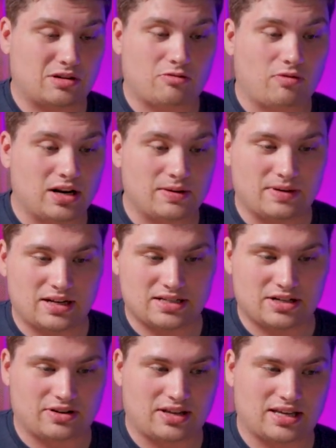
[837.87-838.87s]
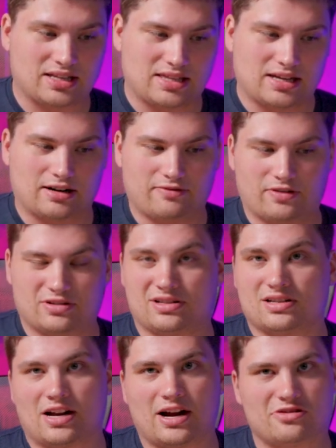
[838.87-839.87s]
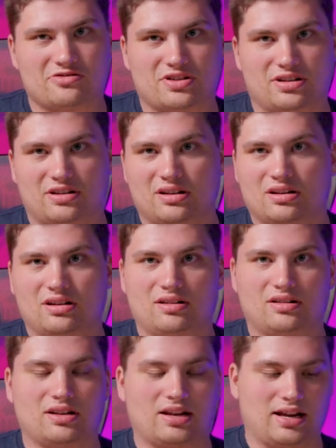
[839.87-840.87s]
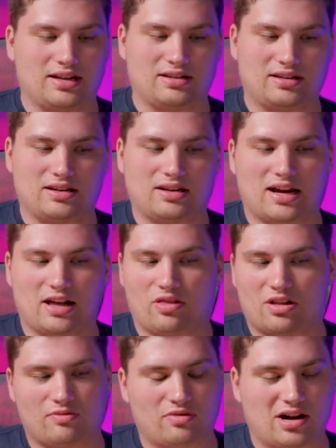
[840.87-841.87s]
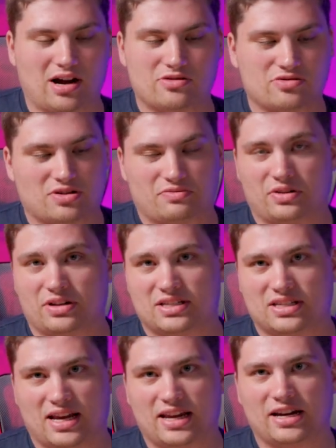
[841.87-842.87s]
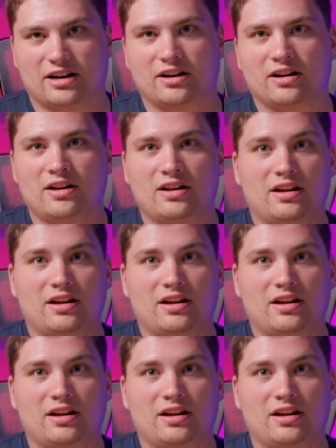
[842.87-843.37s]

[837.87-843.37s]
Quite a bit easier to get there versus hydrogen. And how long will hydrogen really stay here?